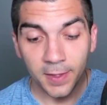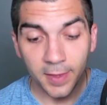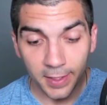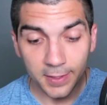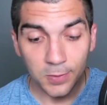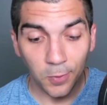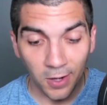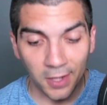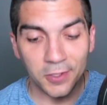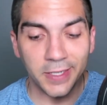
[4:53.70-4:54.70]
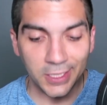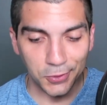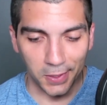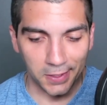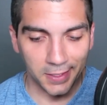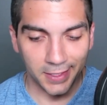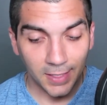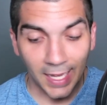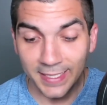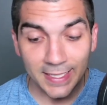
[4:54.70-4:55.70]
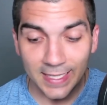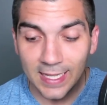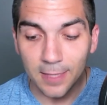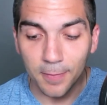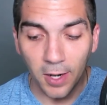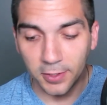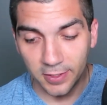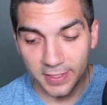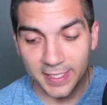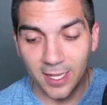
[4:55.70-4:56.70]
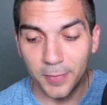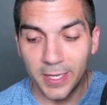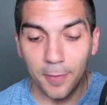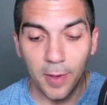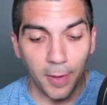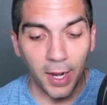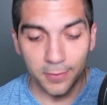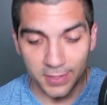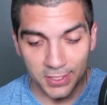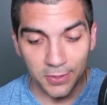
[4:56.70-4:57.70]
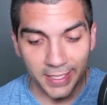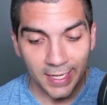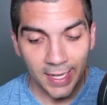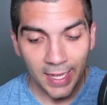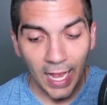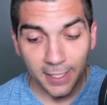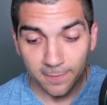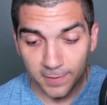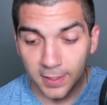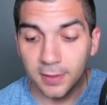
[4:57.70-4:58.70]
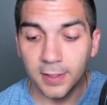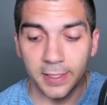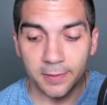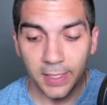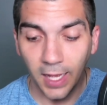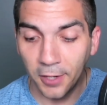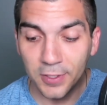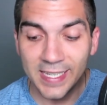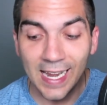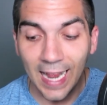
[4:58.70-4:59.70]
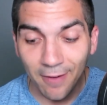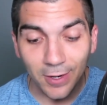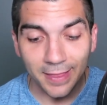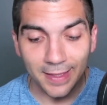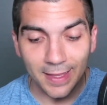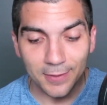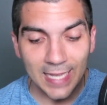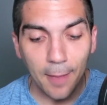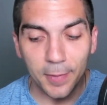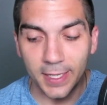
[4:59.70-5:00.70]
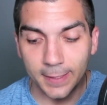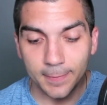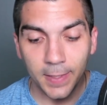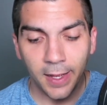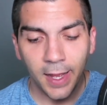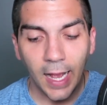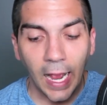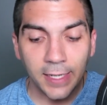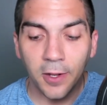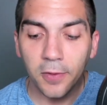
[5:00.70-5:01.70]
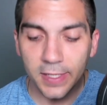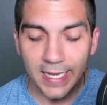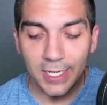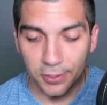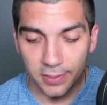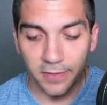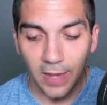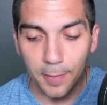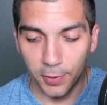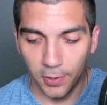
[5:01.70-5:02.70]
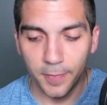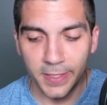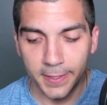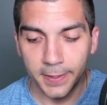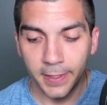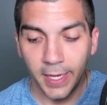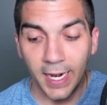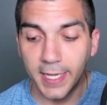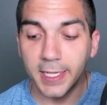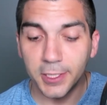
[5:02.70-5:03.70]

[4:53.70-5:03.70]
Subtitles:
Things were under control. I didn't need the monitors to tell me how my body was doing. I could feel and understand everything that was happening. I know the dangers of hypothermia, and I can